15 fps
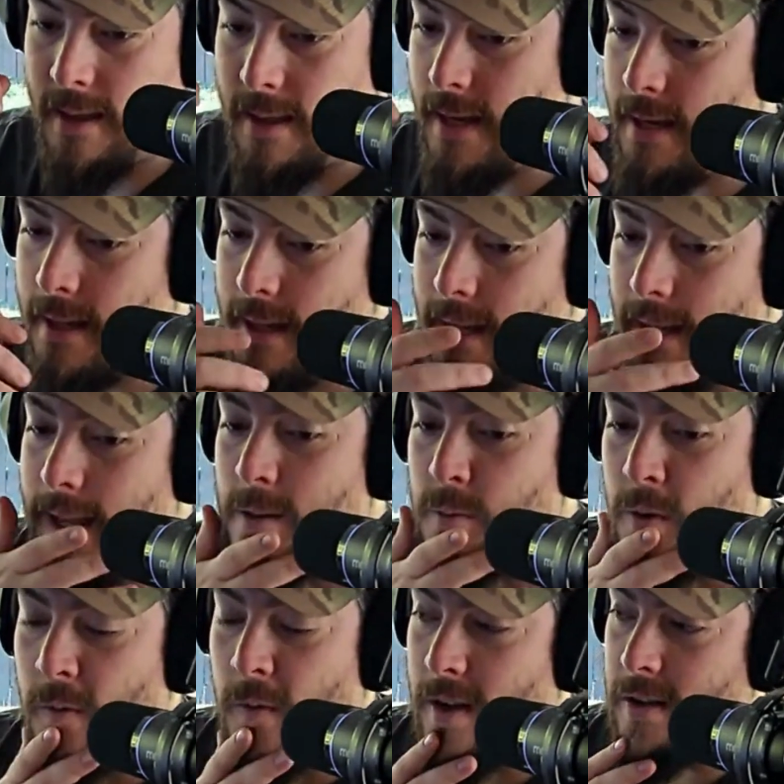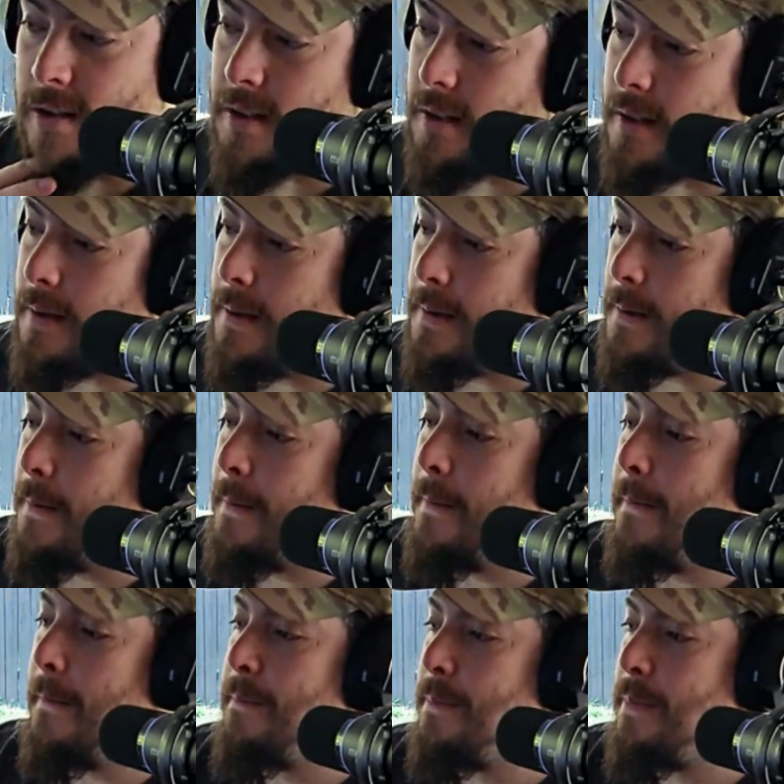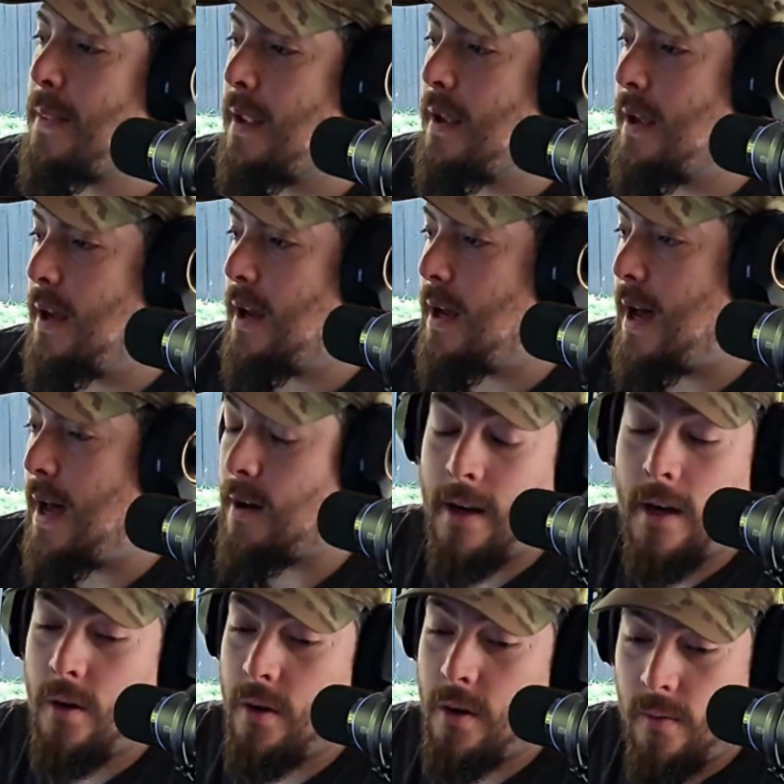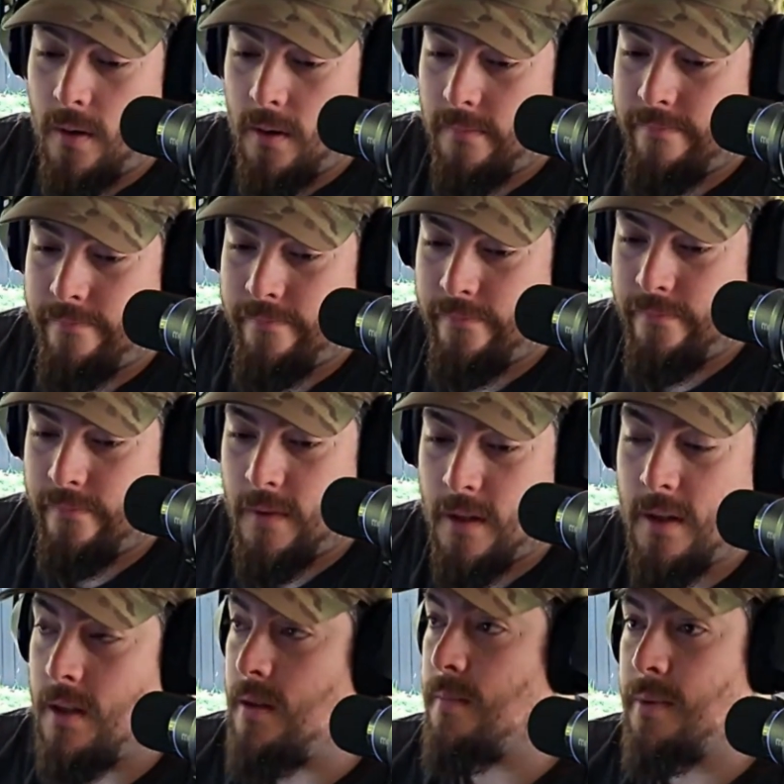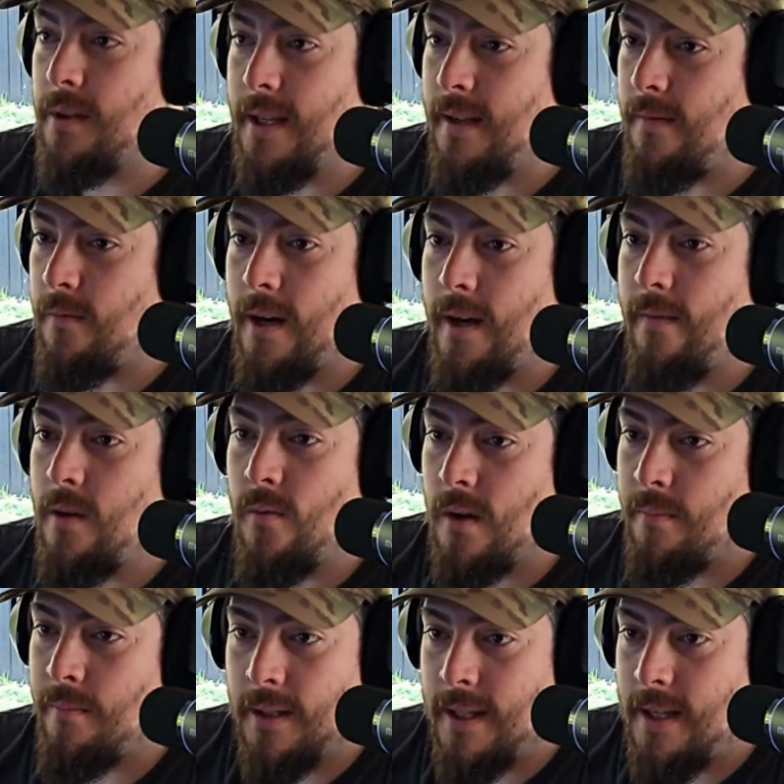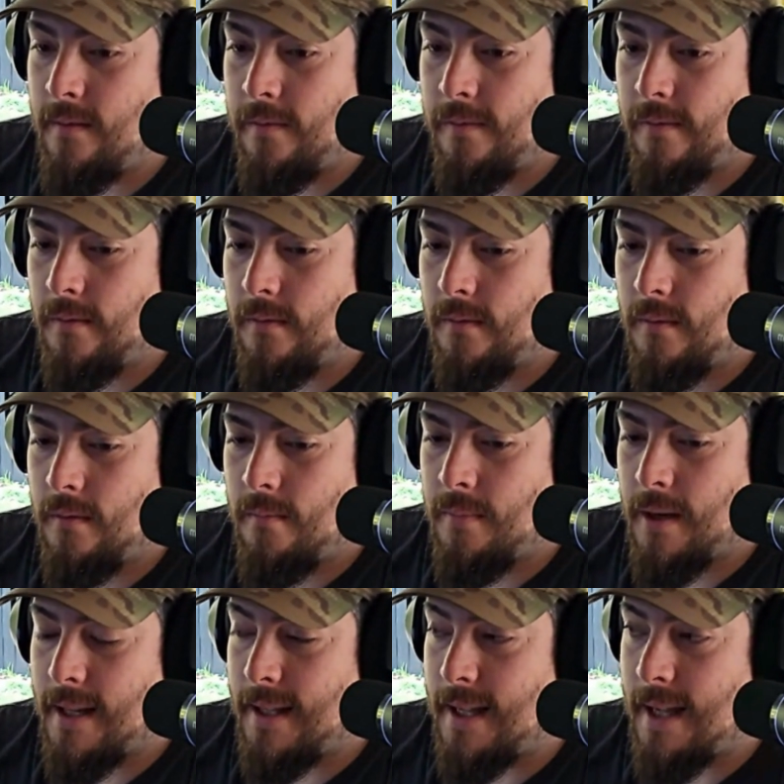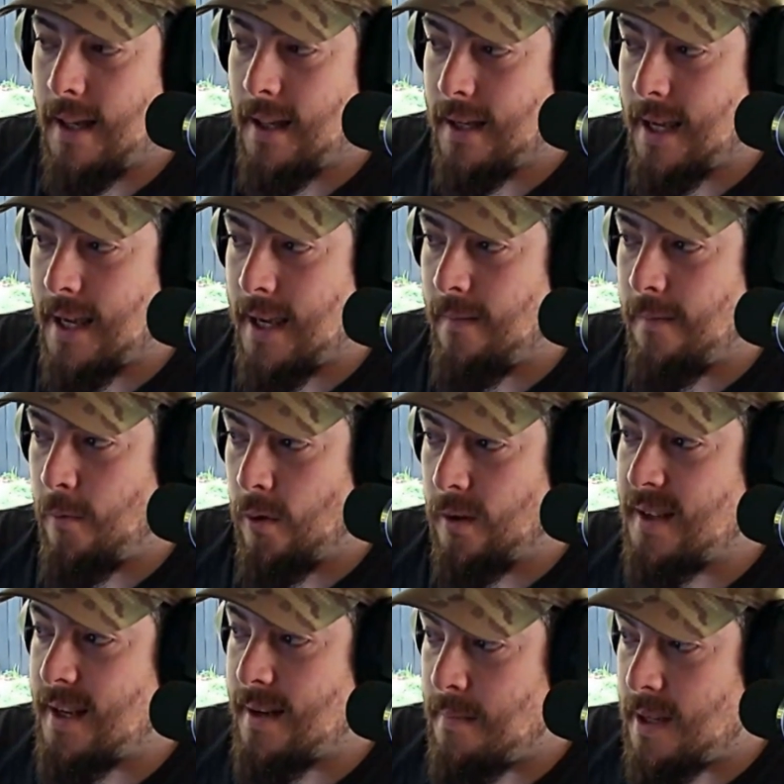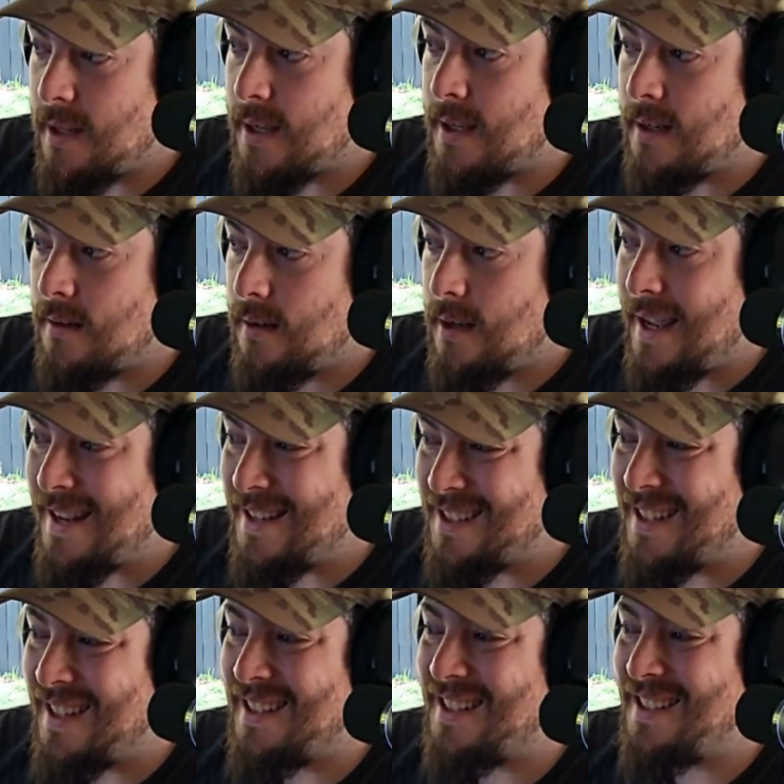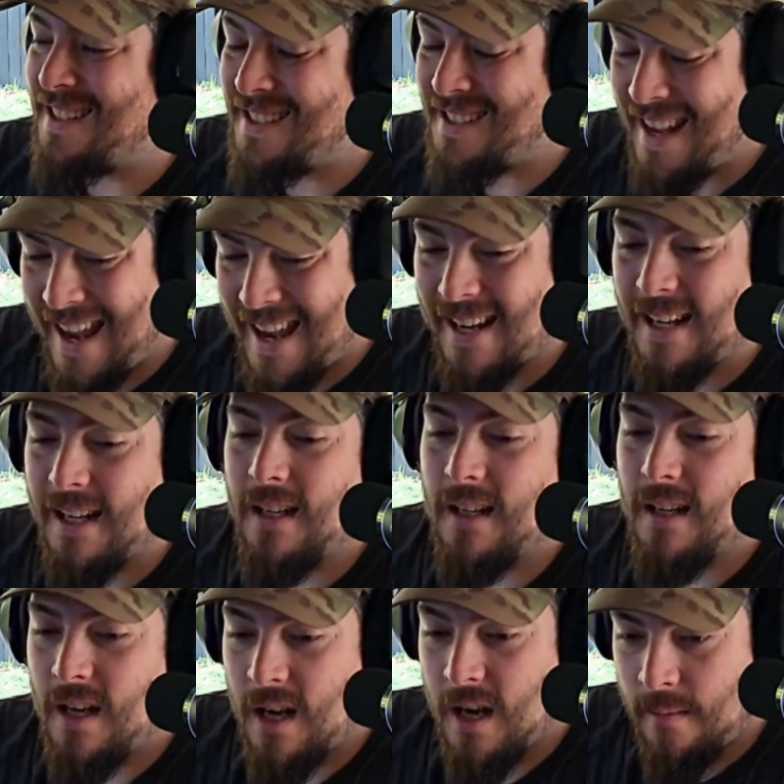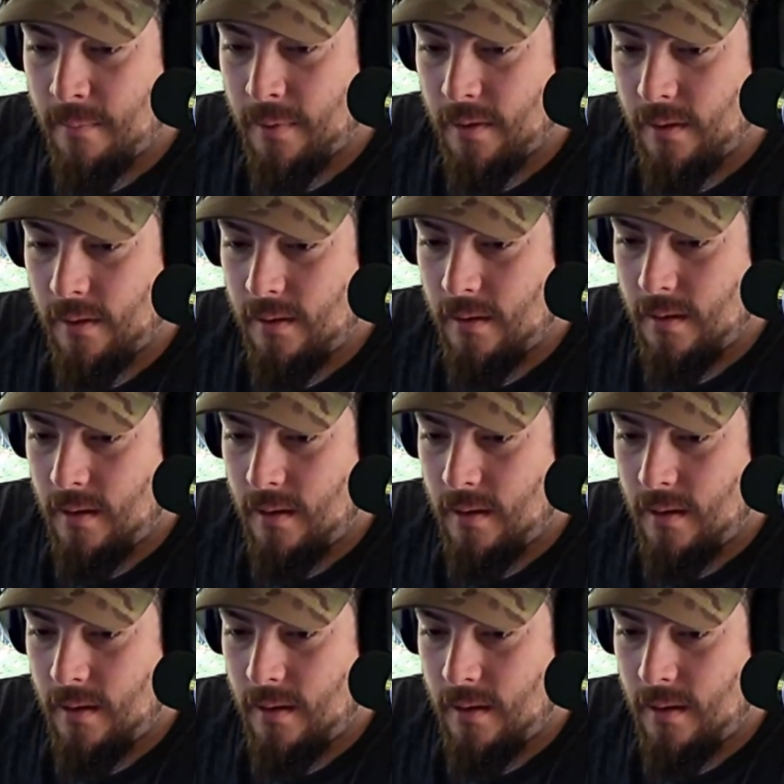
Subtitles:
At the end of the day, that's what it was. I don't care who you are. You can believe whatever you want to believe, but at the end of the day, 14 million is an insane number.